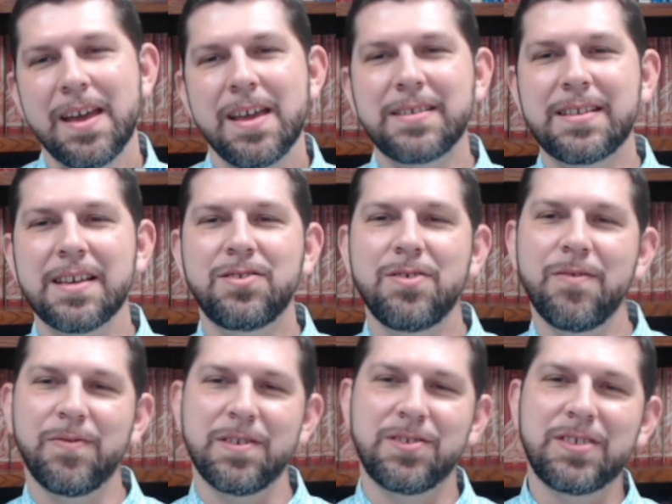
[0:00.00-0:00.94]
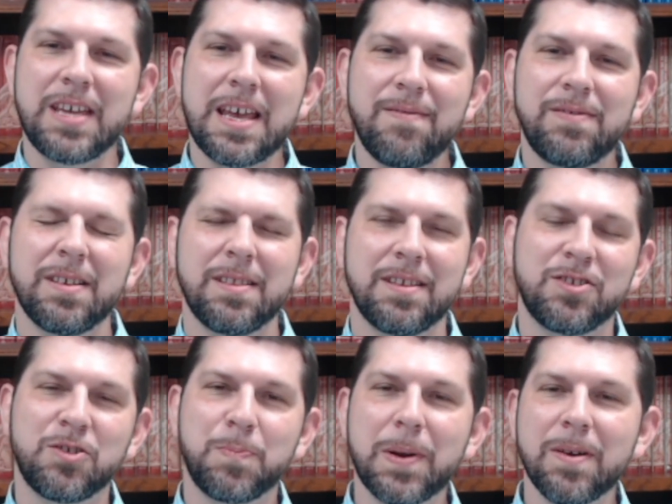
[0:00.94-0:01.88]
He says, You've received the
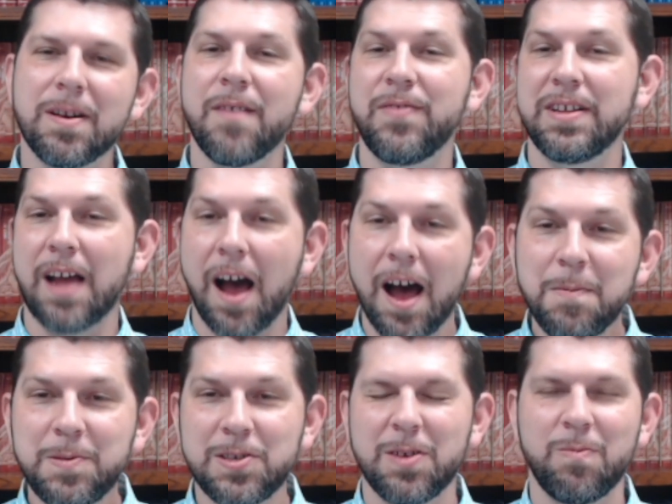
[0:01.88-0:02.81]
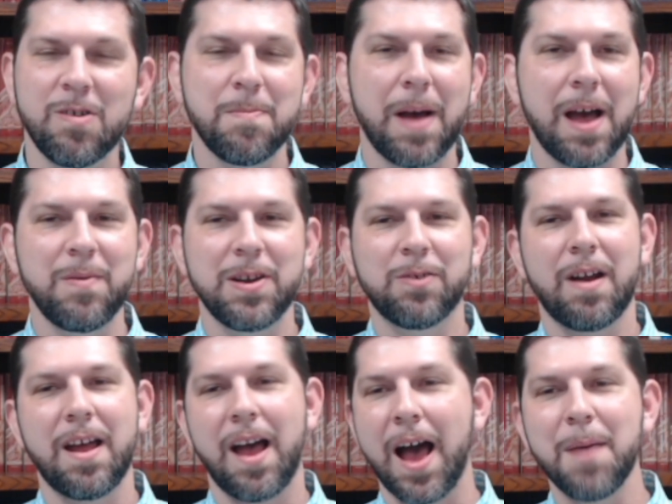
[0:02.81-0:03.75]
spirit of adoption, whereby we
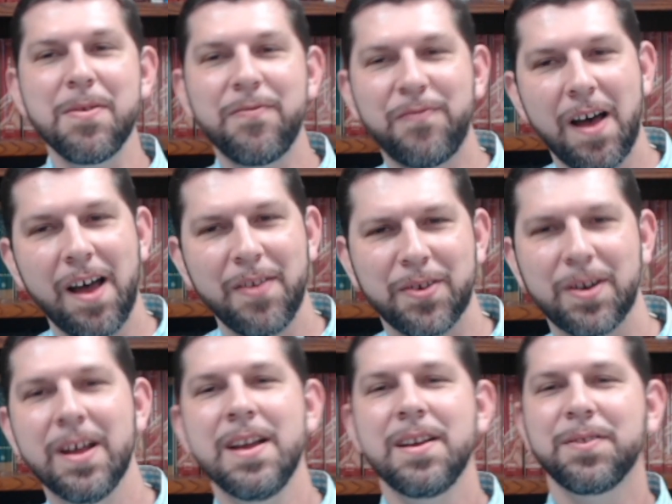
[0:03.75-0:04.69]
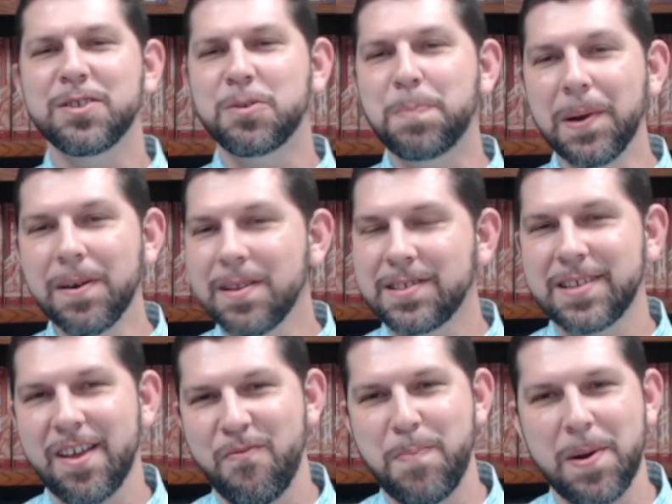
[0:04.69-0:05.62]
cry, Abba, Father. The Spirit
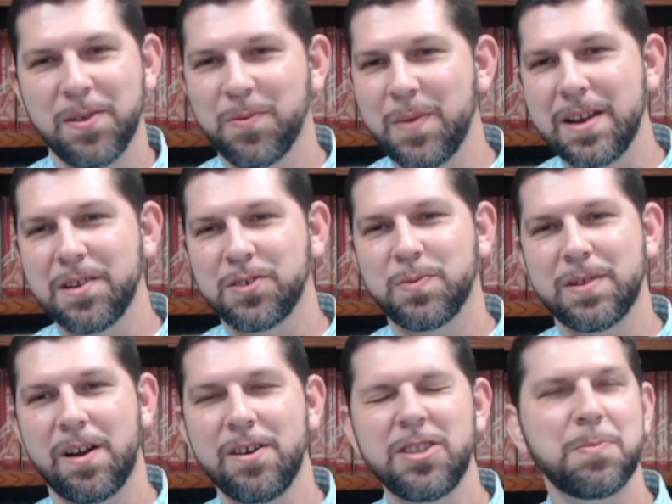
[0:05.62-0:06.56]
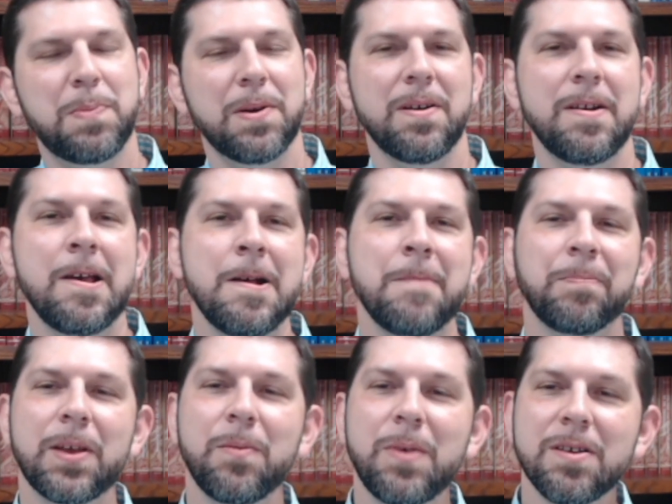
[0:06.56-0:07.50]
itself beareth witness with our spirit
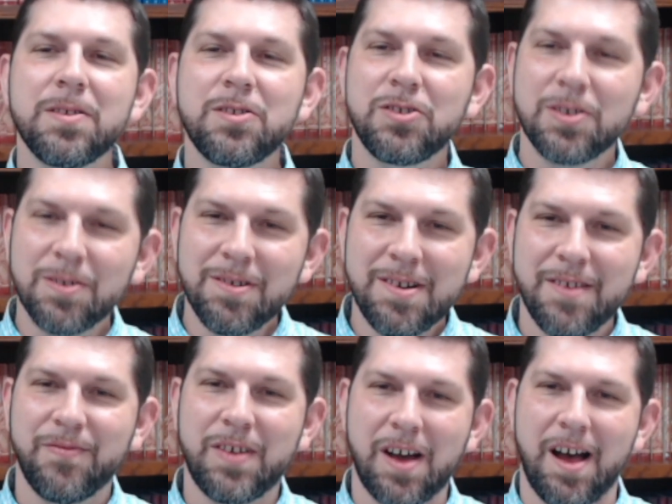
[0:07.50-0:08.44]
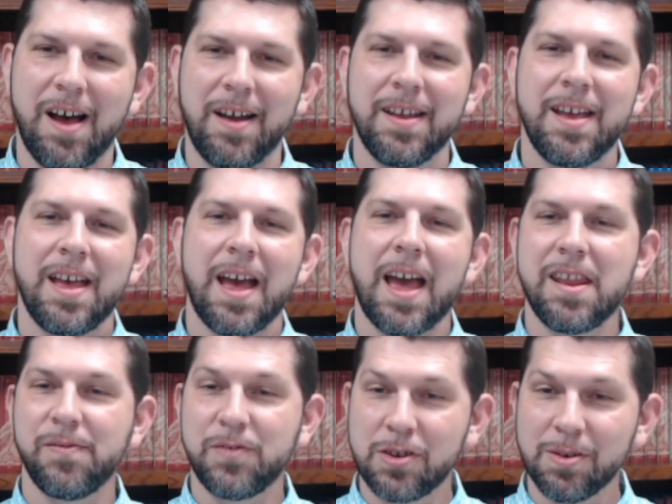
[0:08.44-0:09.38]
that we are the children of God.
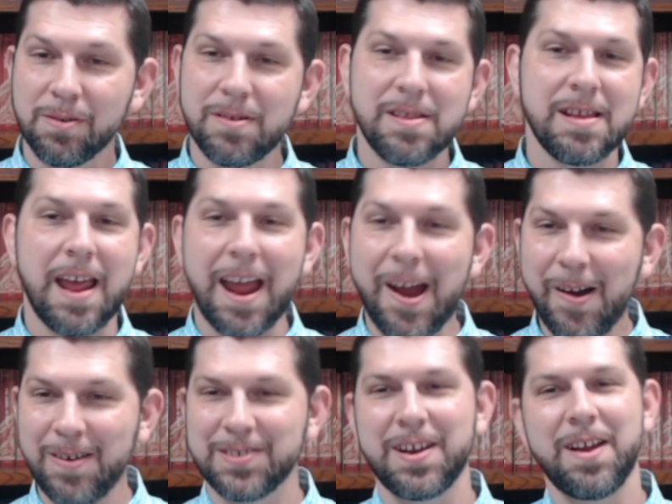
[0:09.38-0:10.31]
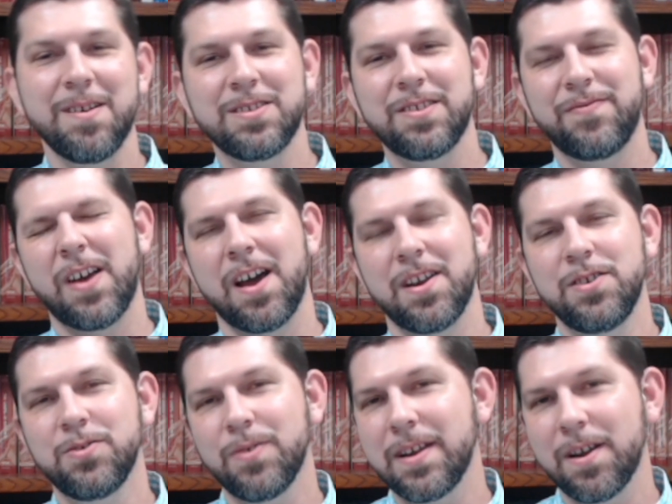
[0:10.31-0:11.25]
And if children, then heirs and heirs of God,
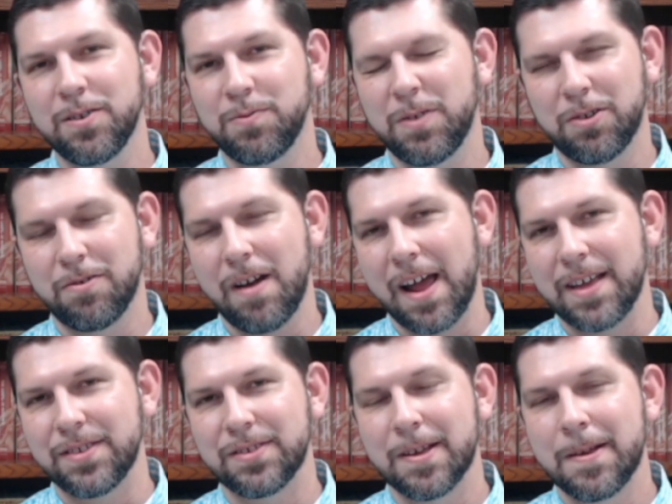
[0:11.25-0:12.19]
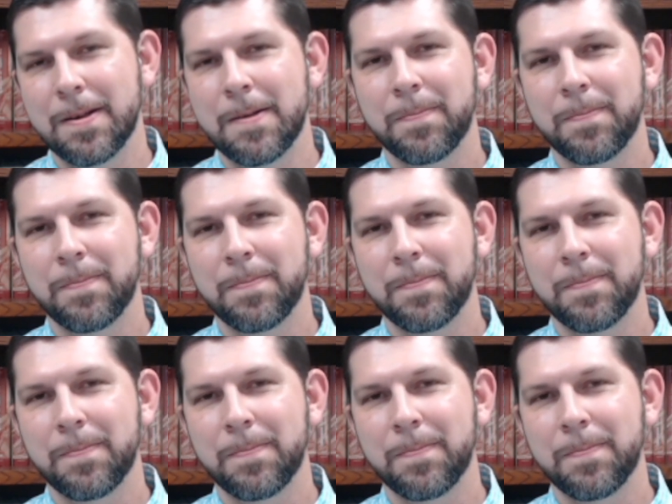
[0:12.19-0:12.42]
and joint heirs with Christ.